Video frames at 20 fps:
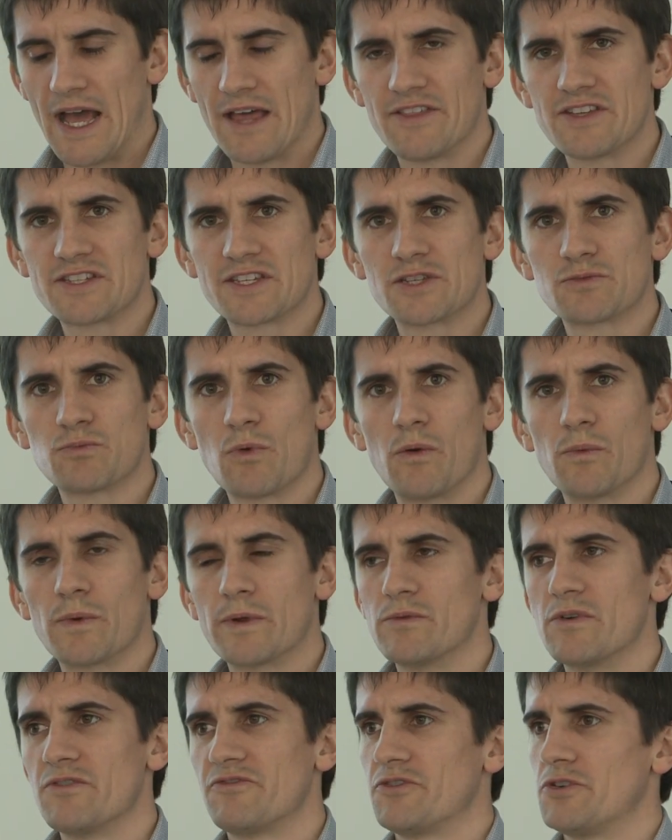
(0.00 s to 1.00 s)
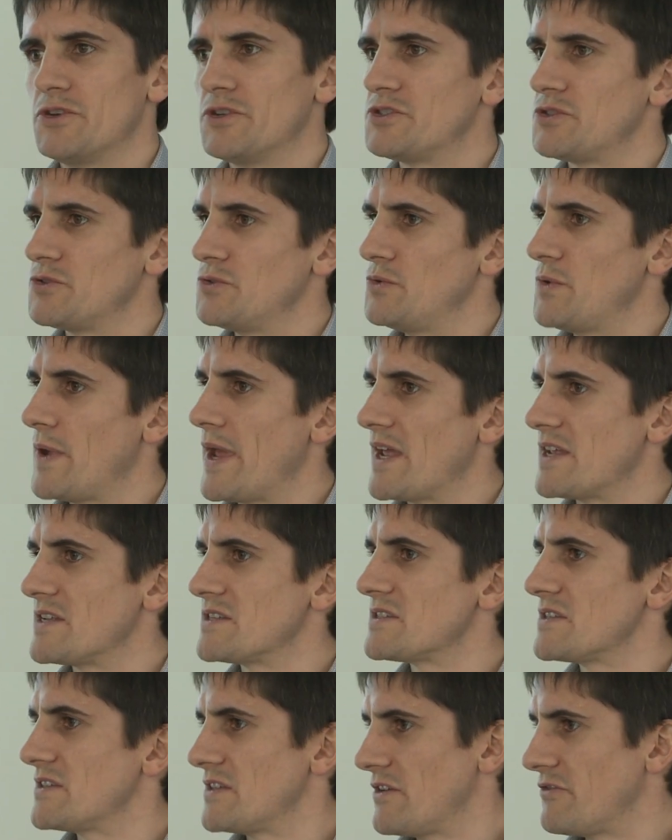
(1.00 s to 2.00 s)
This is what we refer to
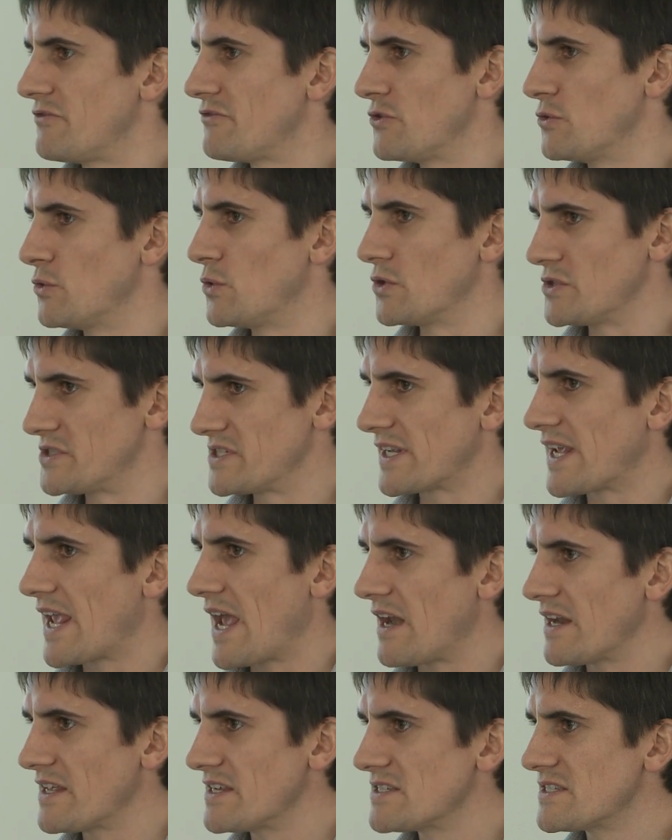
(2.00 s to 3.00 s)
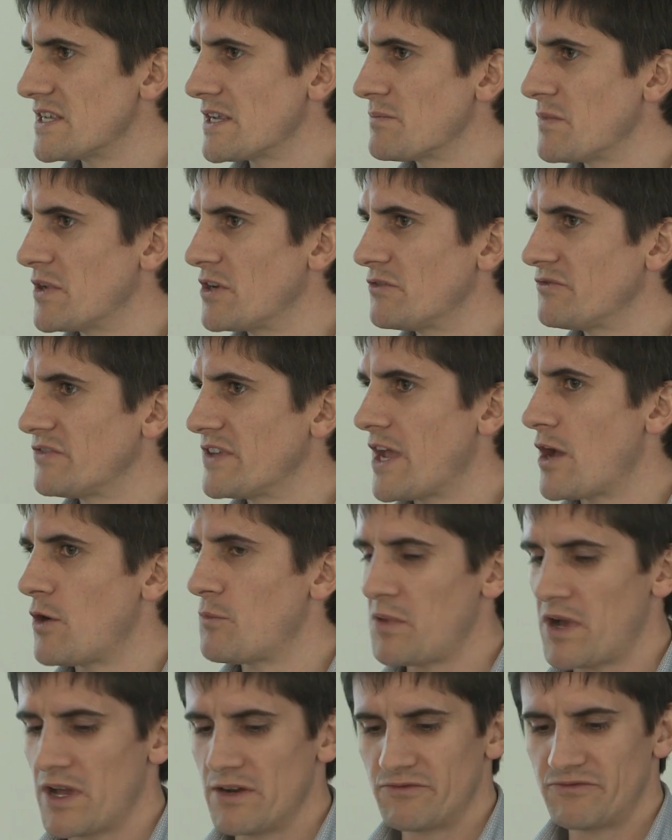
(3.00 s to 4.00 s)
as the fjord to Kelly segment of the
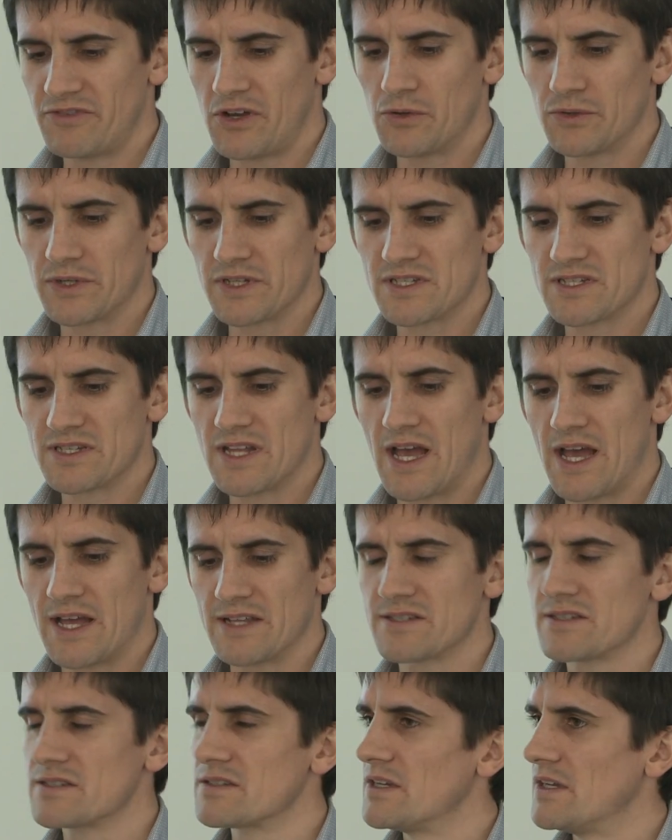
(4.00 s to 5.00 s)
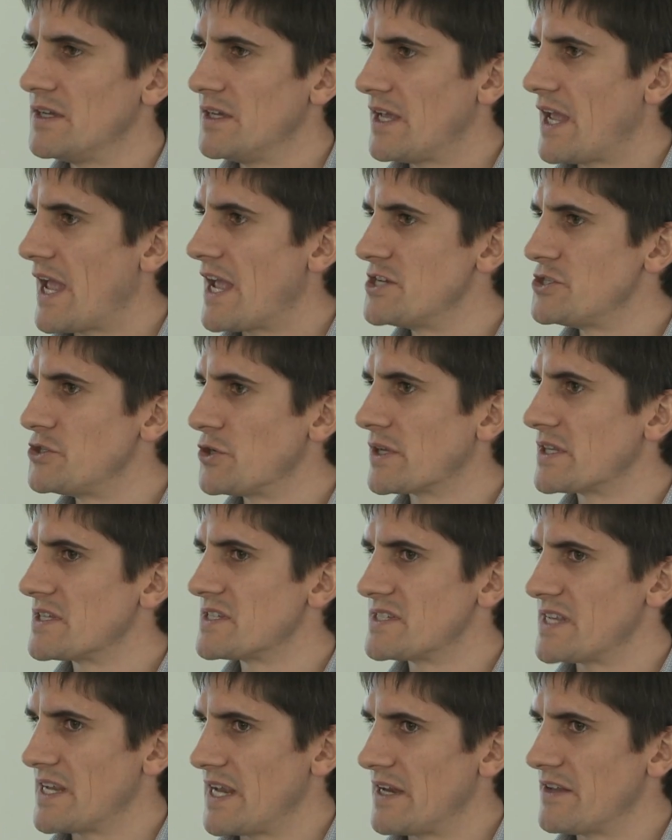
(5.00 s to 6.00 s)
alpine fault. It starts, as you can
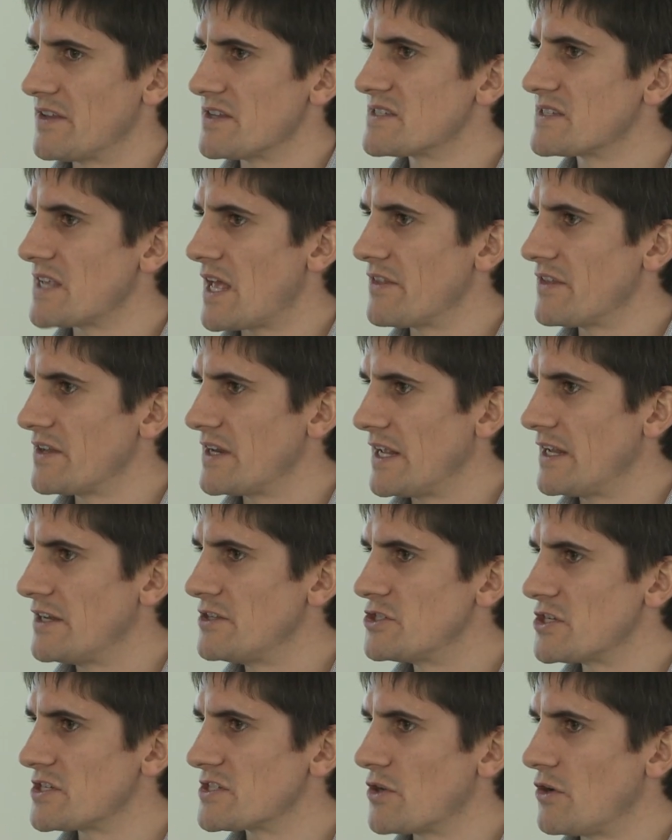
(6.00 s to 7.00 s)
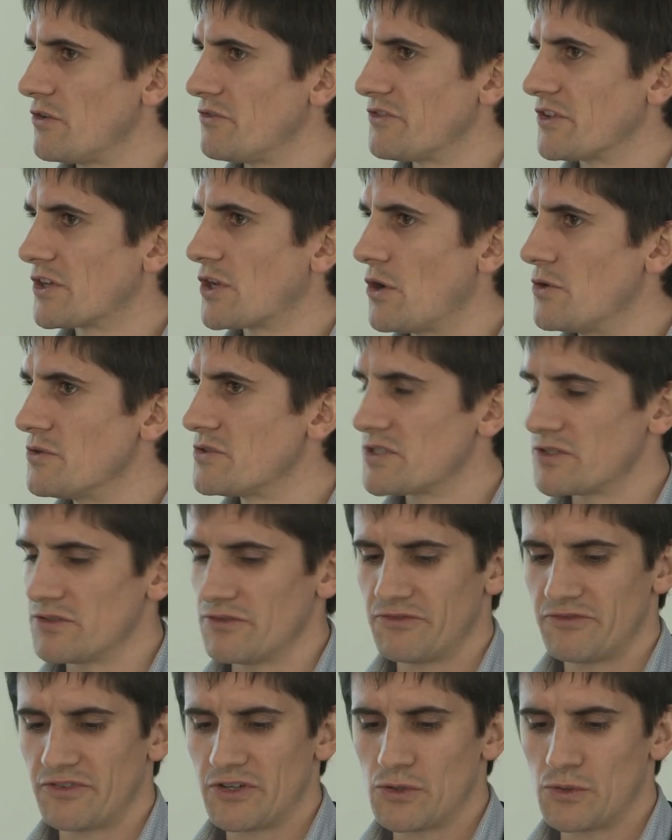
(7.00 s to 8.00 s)
see, at the southern end, just off the coast
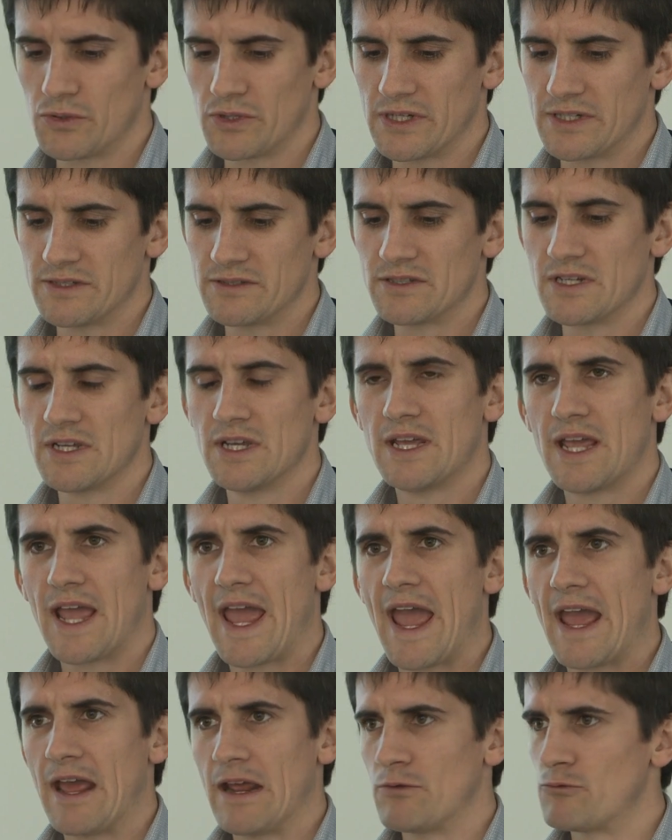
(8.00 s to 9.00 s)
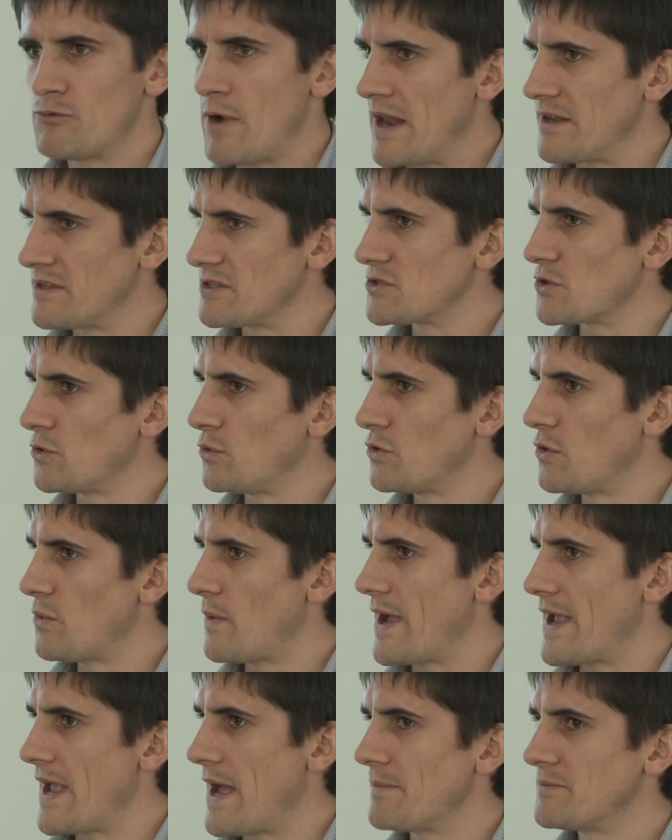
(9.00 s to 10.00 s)
of Fiordland, and runs all the
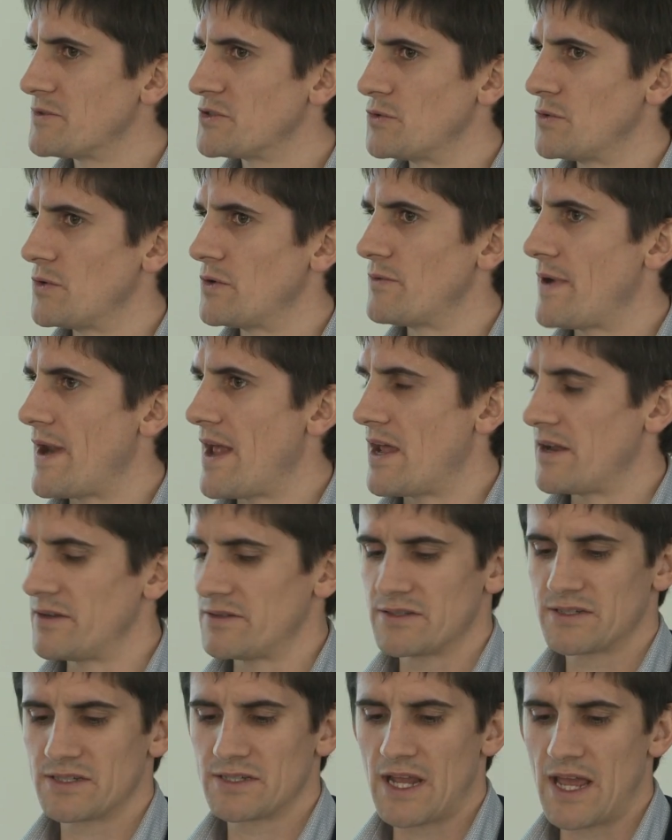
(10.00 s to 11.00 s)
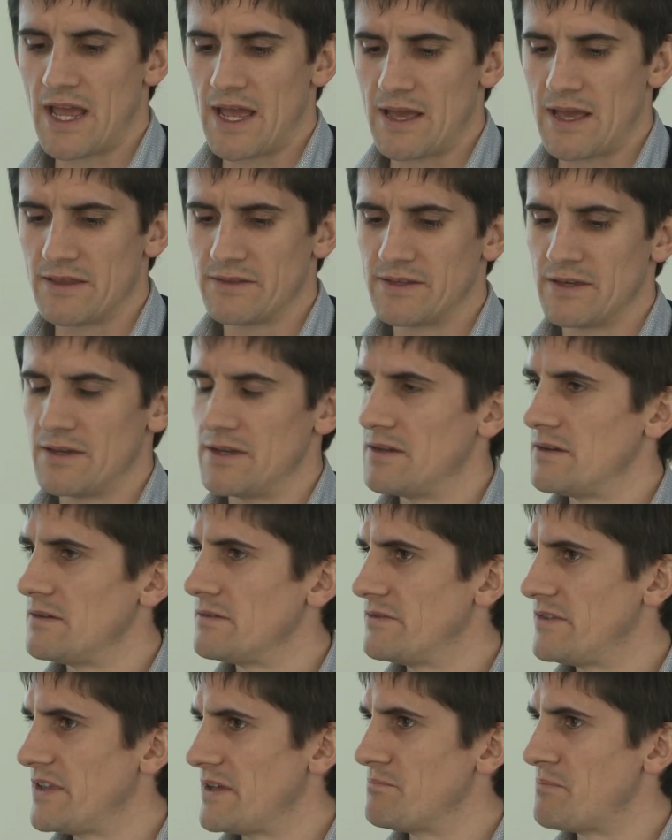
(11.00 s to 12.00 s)
way up to around
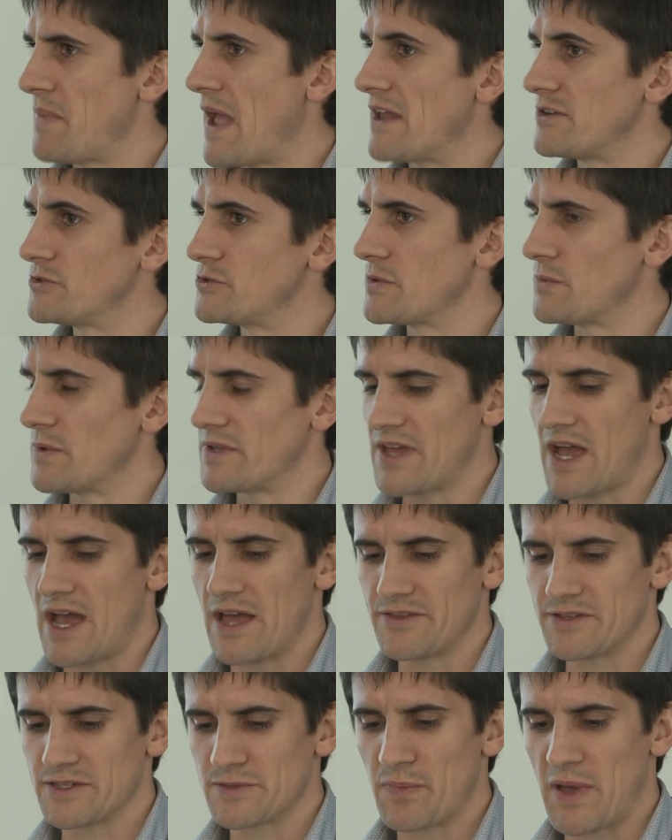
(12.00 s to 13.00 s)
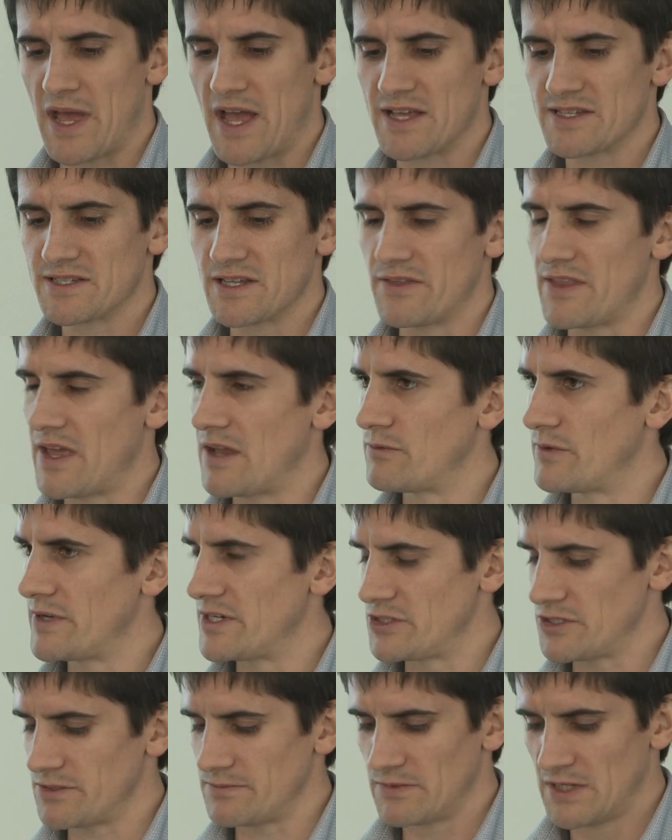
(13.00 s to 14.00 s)
the boundary with Arthur's Pass in that
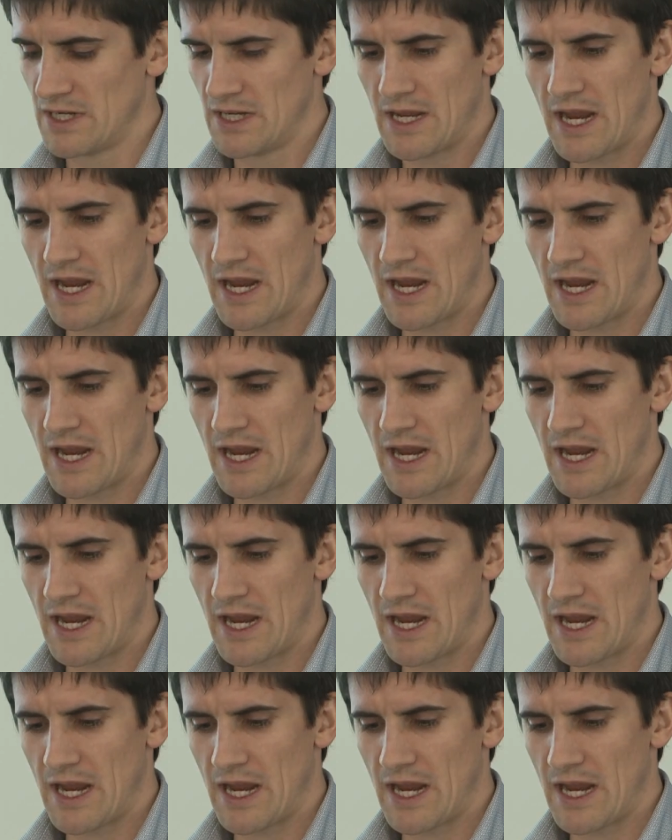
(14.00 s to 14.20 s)
region.